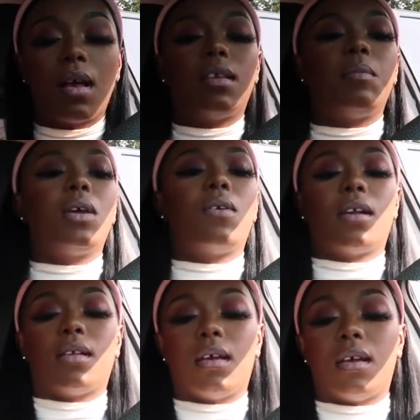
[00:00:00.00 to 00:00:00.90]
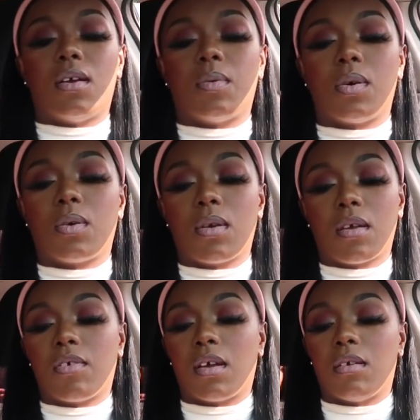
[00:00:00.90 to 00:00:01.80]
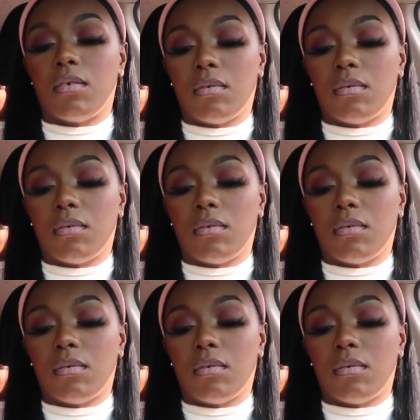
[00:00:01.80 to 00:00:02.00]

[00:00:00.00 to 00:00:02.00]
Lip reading: Let me crack the air real quick for you.